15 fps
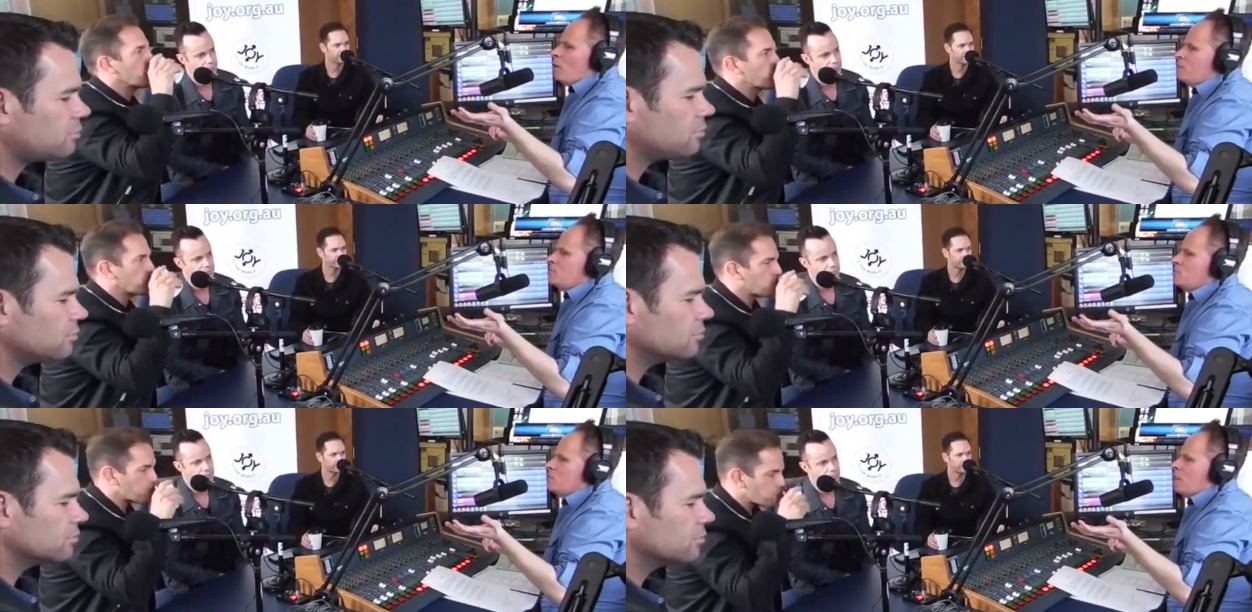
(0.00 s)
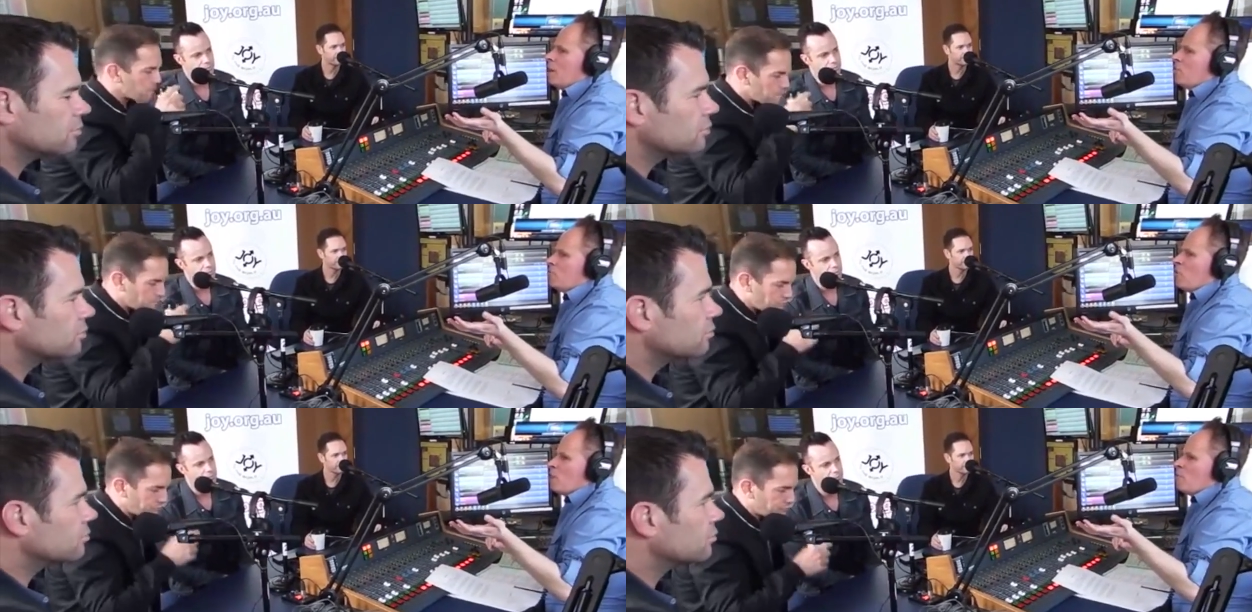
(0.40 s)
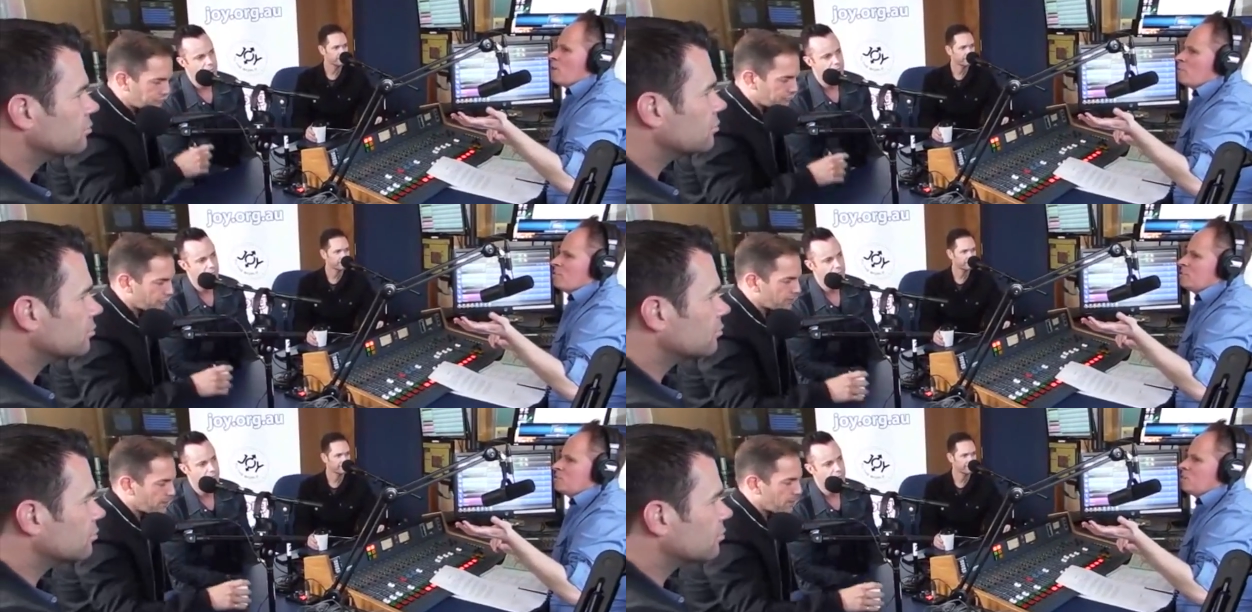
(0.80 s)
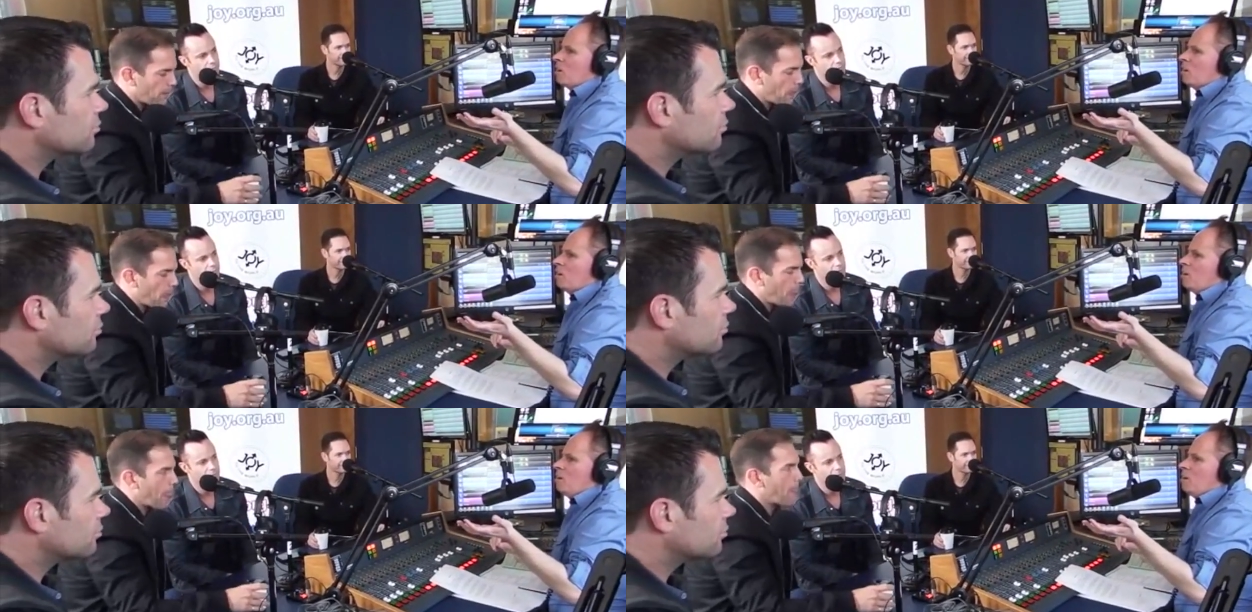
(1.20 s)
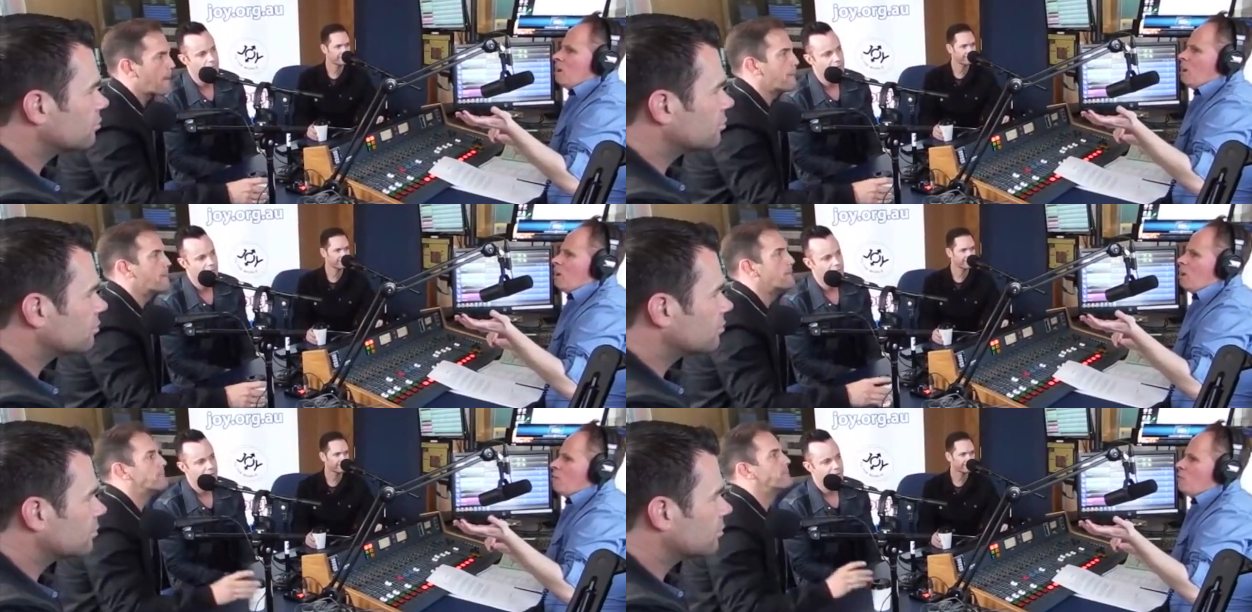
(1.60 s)
Speaker 1: posted a throwback picture
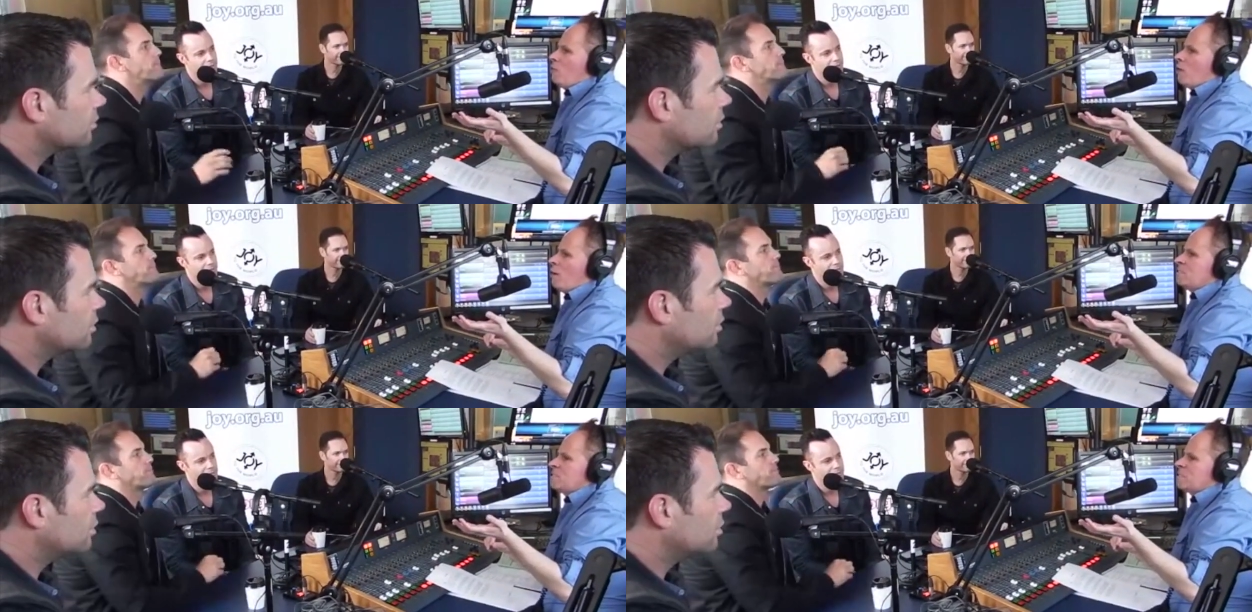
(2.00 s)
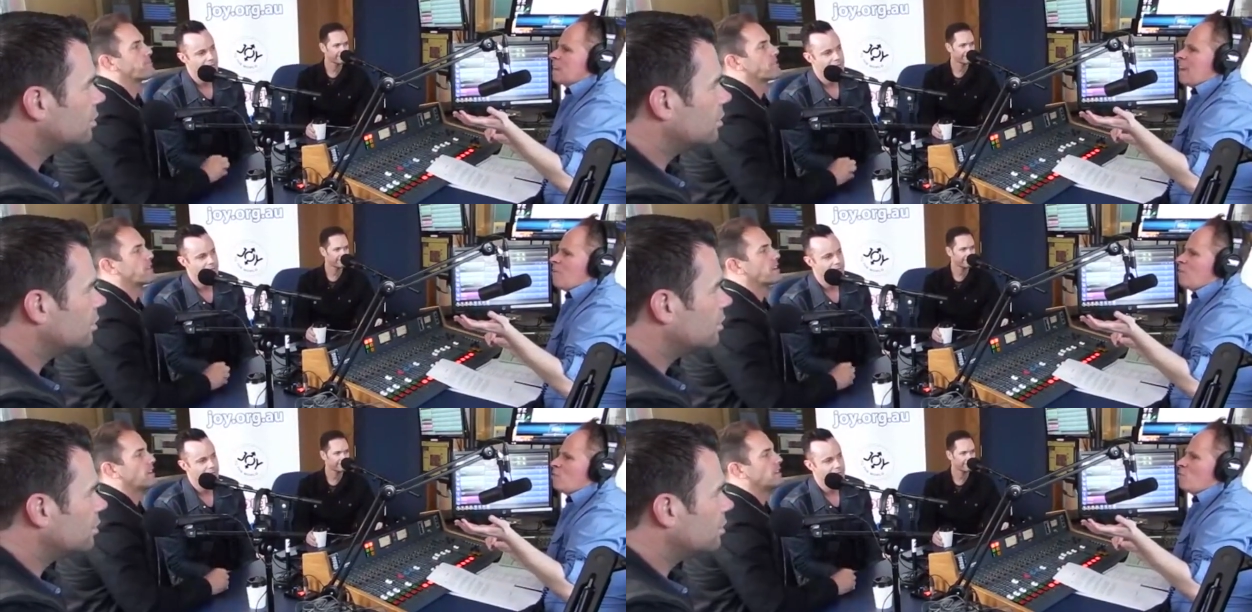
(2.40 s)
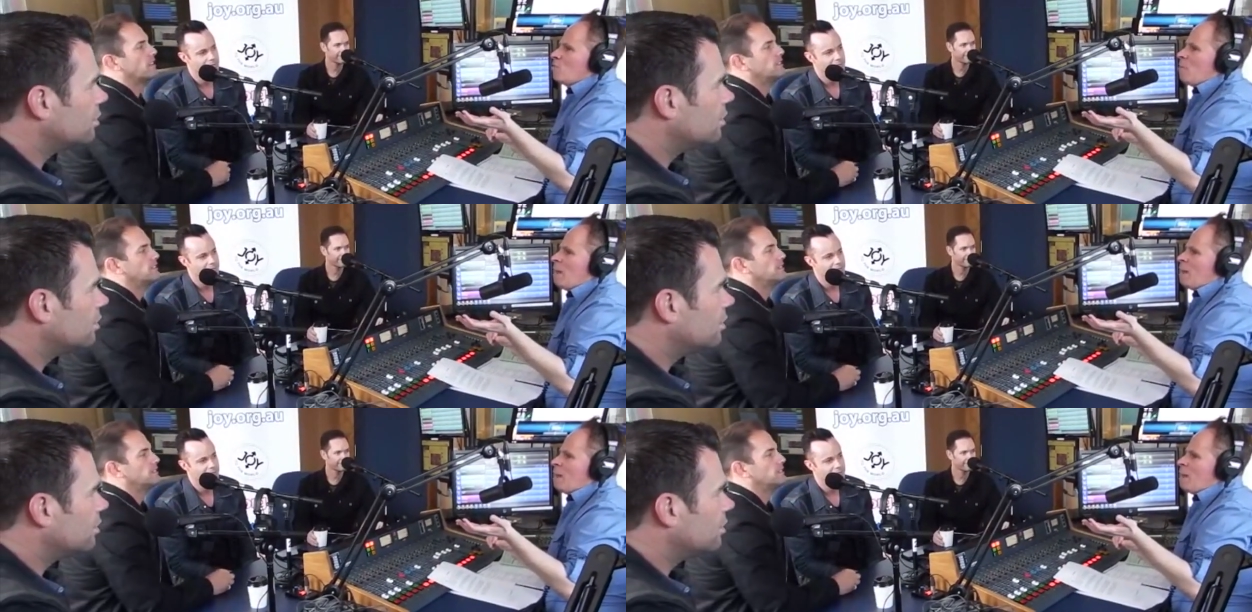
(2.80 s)
of you guys covered in